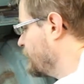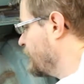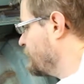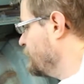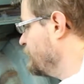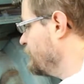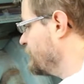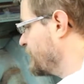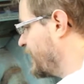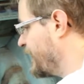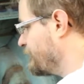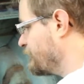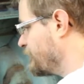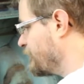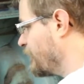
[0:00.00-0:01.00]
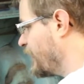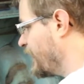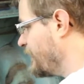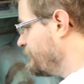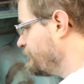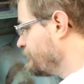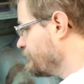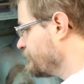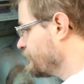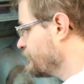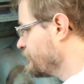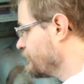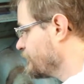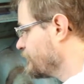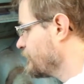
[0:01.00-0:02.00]
movement out of there,
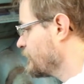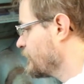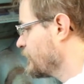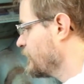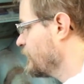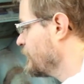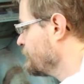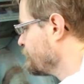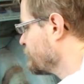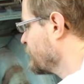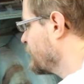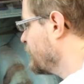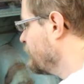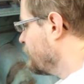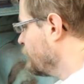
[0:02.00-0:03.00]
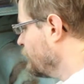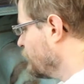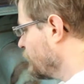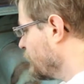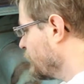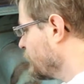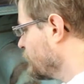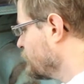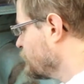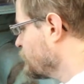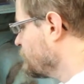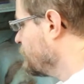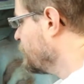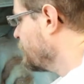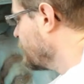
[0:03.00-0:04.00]
and if not, I can
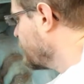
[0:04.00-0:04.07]
just put